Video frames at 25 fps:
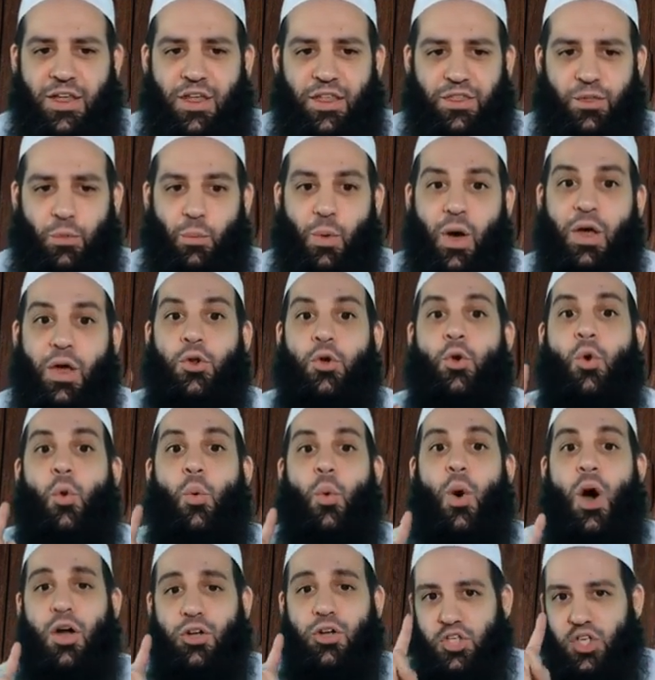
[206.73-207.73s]
the one who
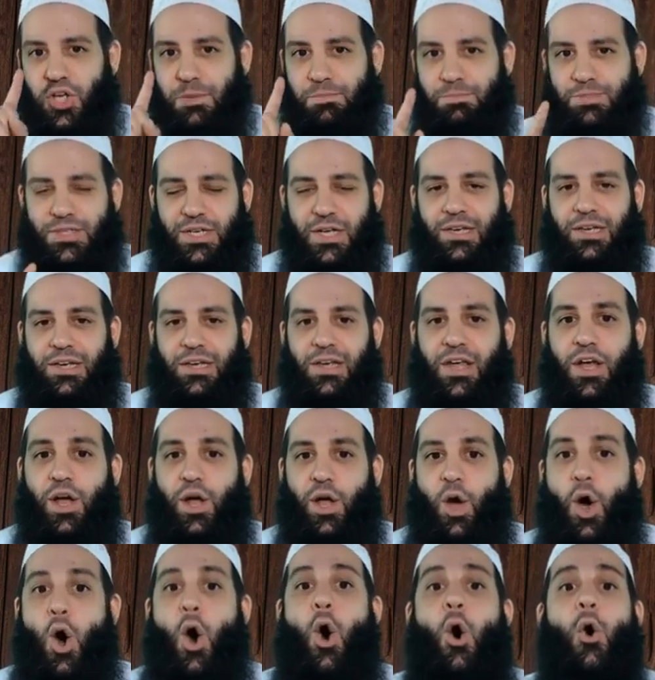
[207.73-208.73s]
worships
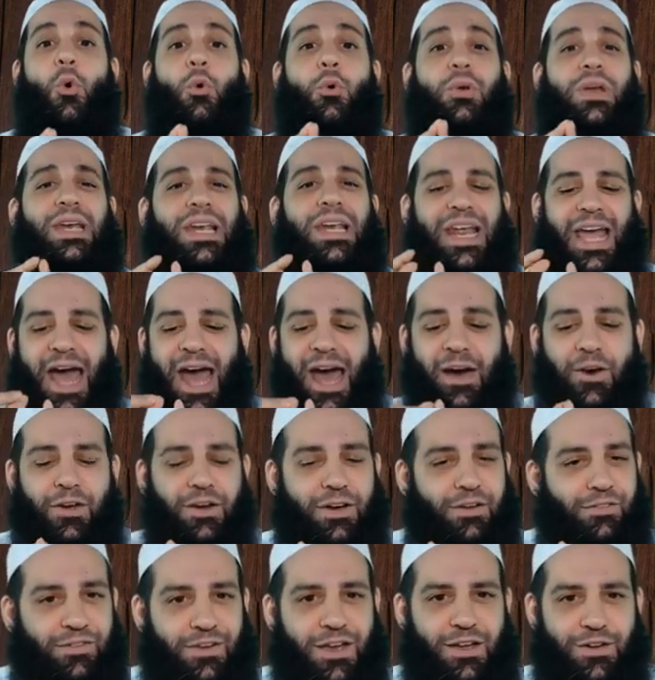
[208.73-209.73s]
Allah only out
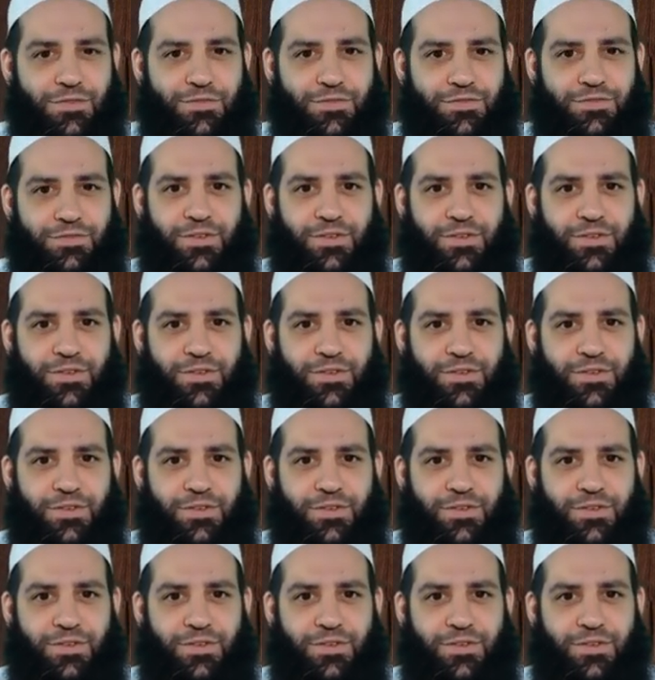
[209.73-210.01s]
of love